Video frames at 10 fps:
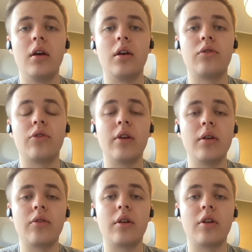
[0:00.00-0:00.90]
So Sakura
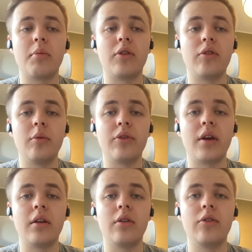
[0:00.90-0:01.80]
still committed
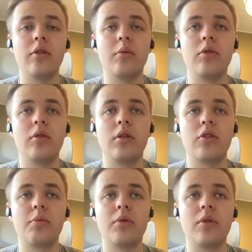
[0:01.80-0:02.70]
suicide, so you could
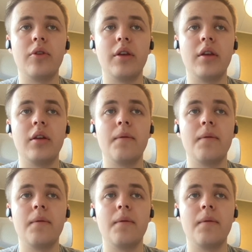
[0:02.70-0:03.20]
explore the